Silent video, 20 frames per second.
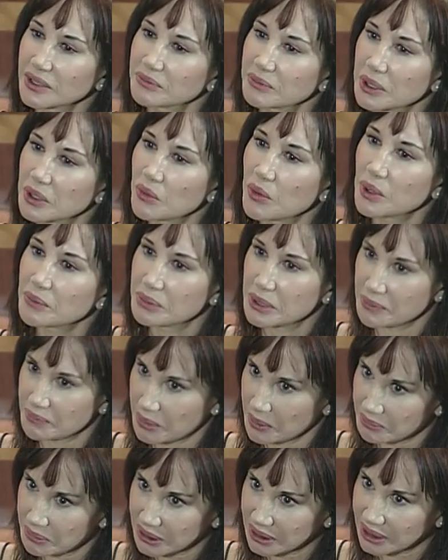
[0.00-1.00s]
me what people
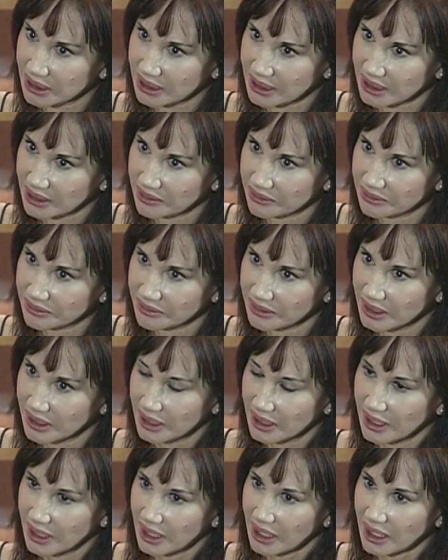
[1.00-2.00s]
believe,
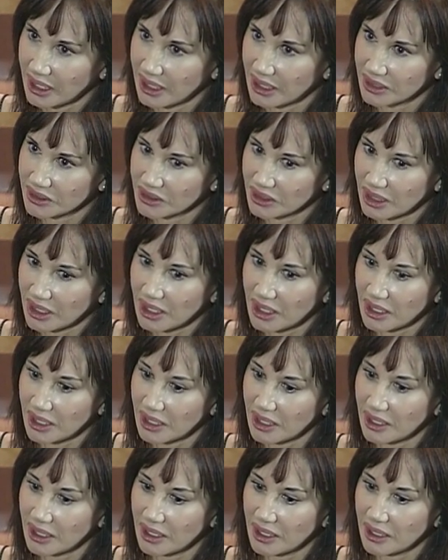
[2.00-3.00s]
and
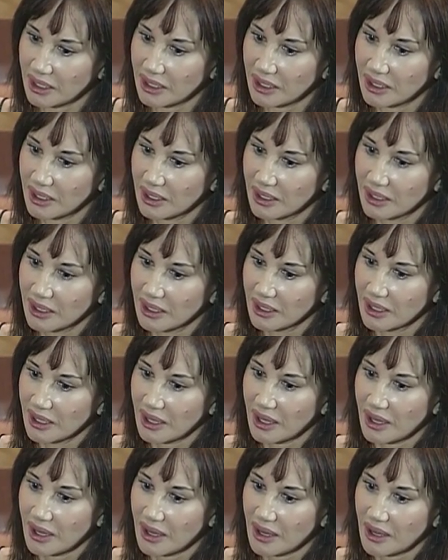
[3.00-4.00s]
I
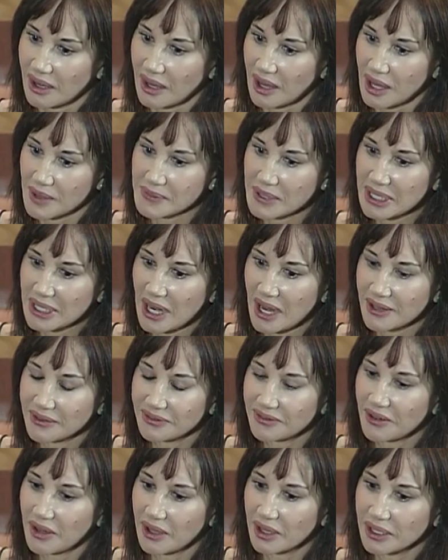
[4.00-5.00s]

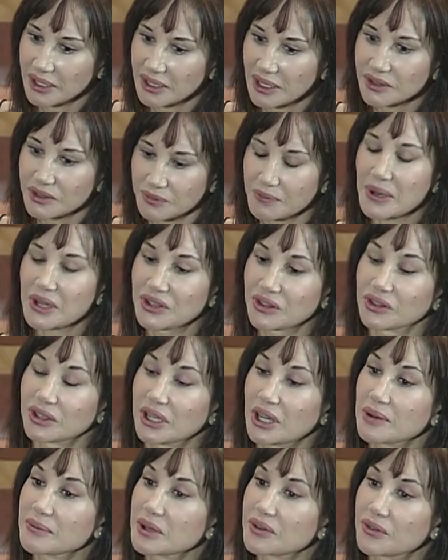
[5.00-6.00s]
find, especially
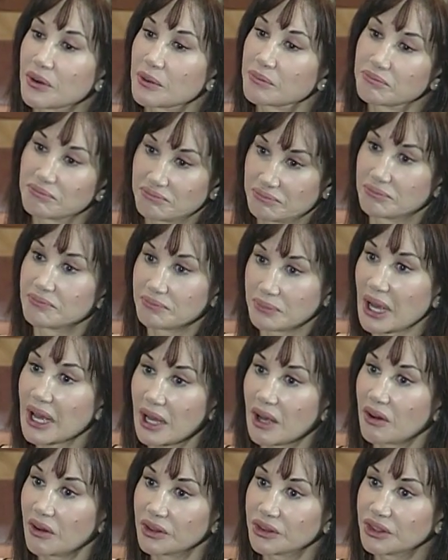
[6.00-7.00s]
coming from
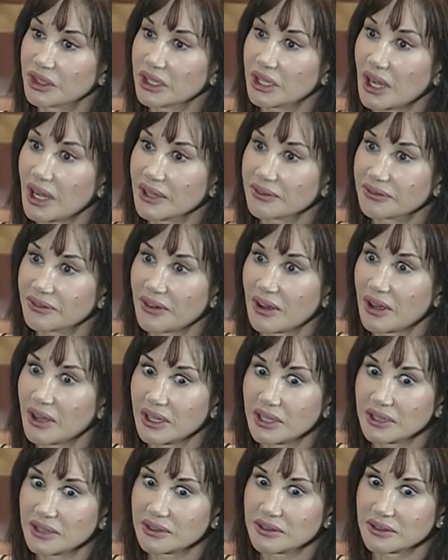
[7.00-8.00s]
biology, I
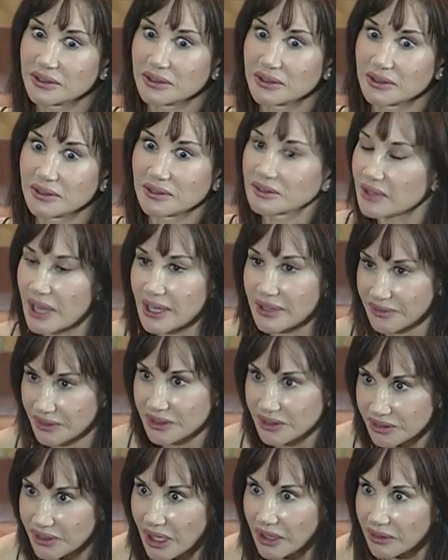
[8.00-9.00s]
find life
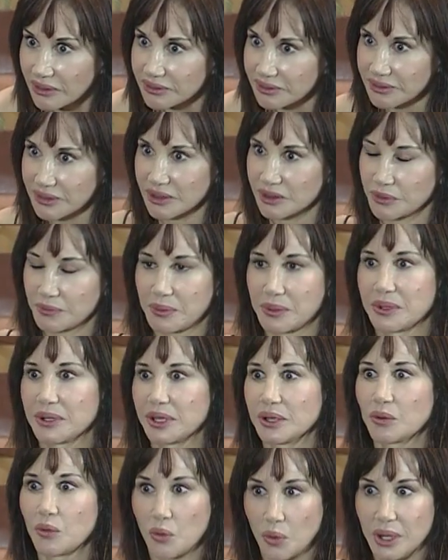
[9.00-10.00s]
itself is
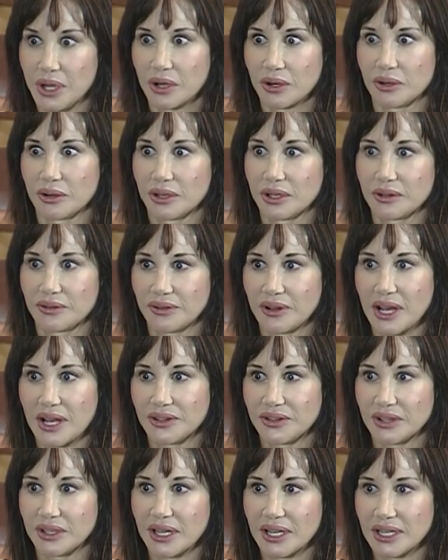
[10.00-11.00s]
pretty weird and
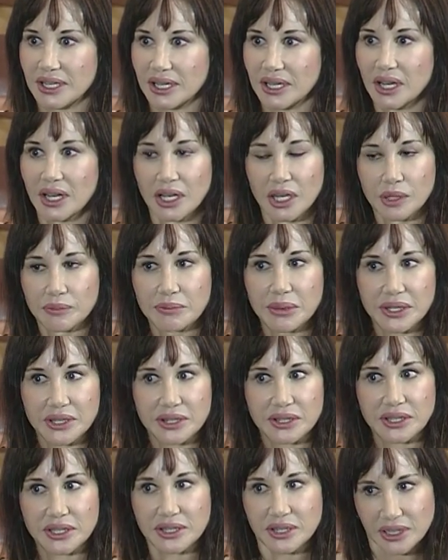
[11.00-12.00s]
fascinating. But
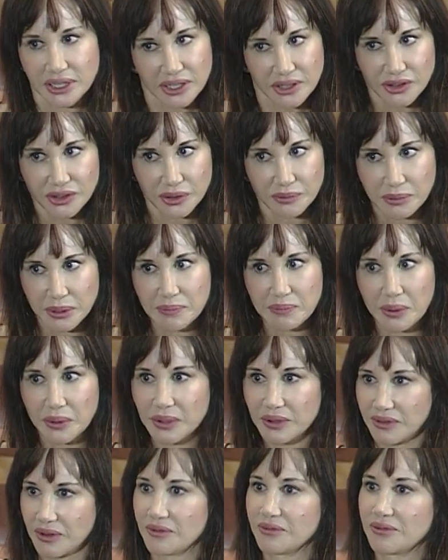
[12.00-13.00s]
the things that people
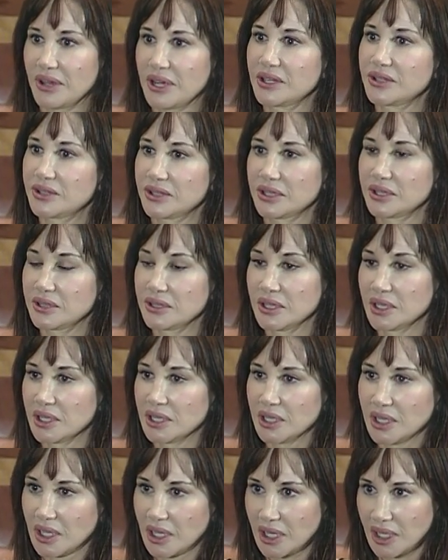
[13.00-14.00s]
have invented
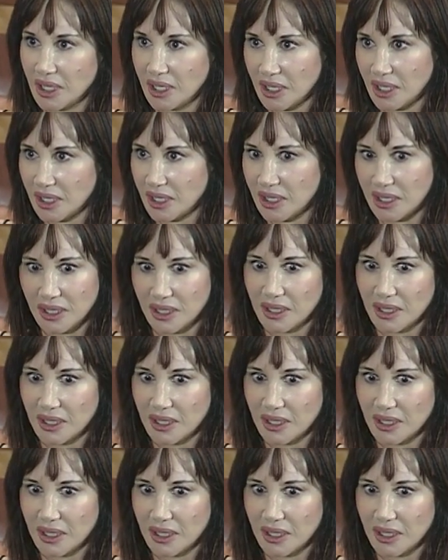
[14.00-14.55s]
are